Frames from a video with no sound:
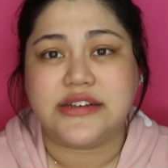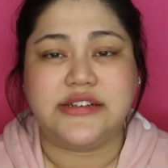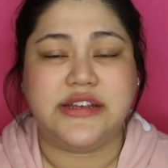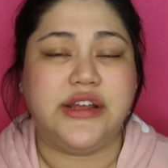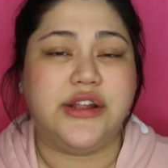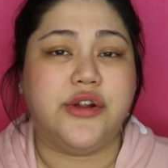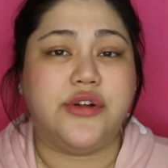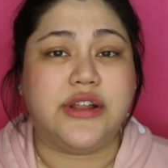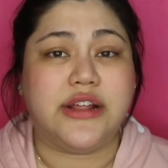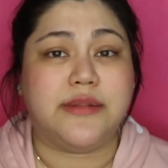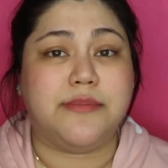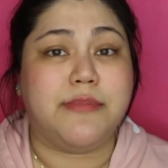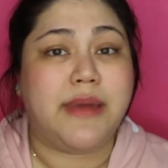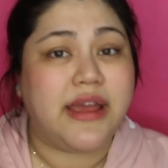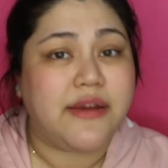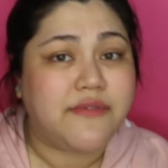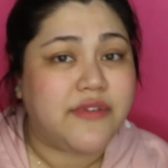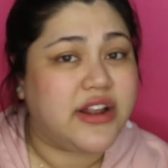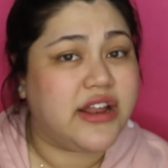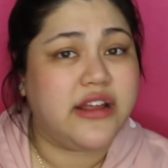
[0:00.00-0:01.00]
because you know that
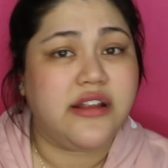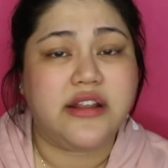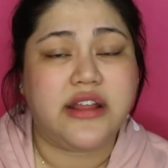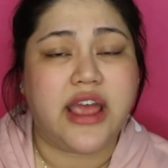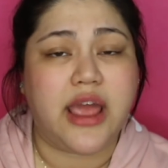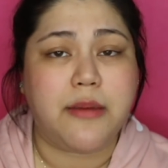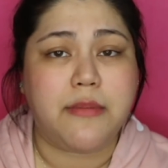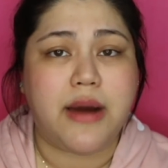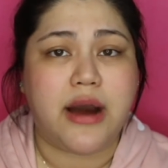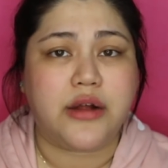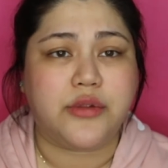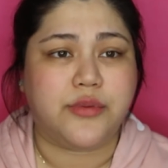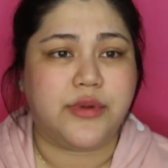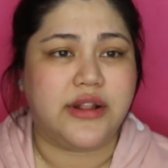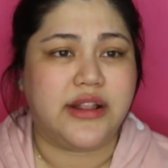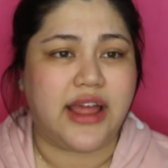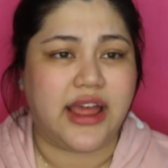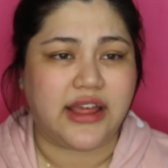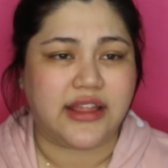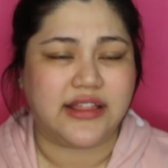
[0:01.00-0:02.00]
Maybelline came out
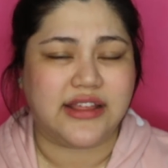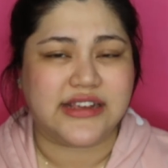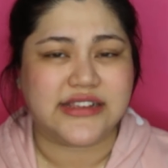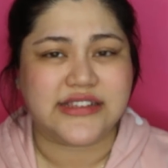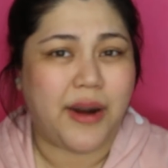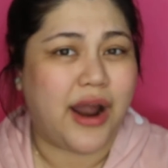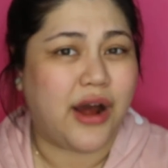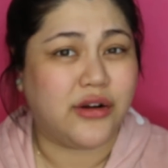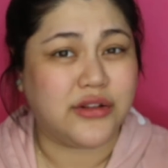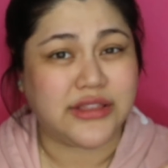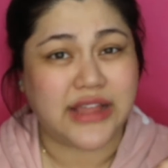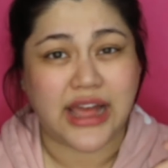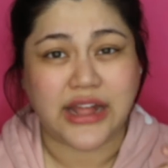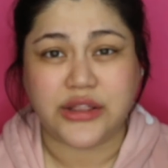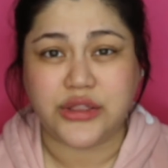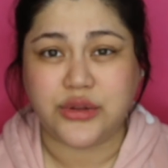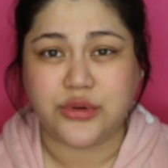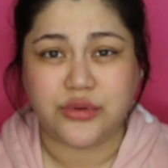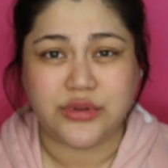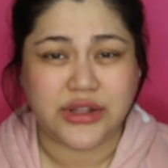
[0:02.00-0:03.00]
with like this brow
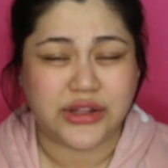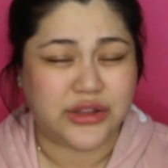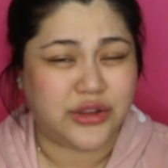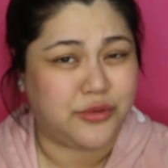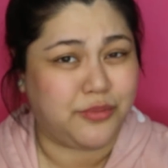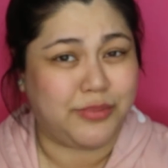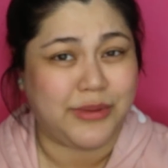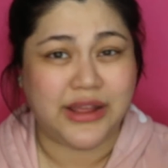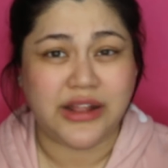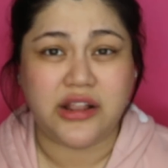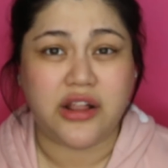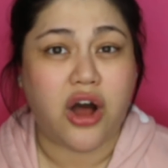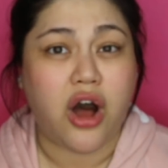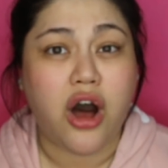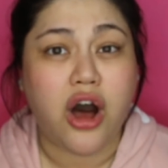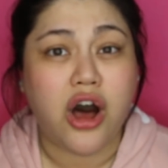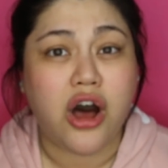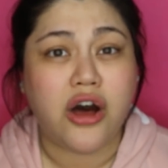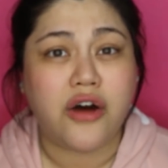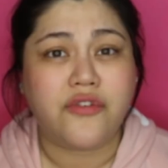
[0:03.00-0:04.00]
tattoo that you peel
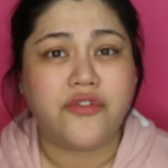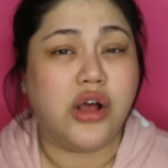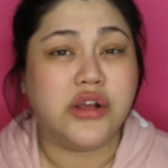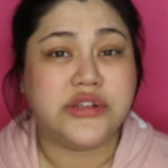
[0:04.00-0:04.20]
off,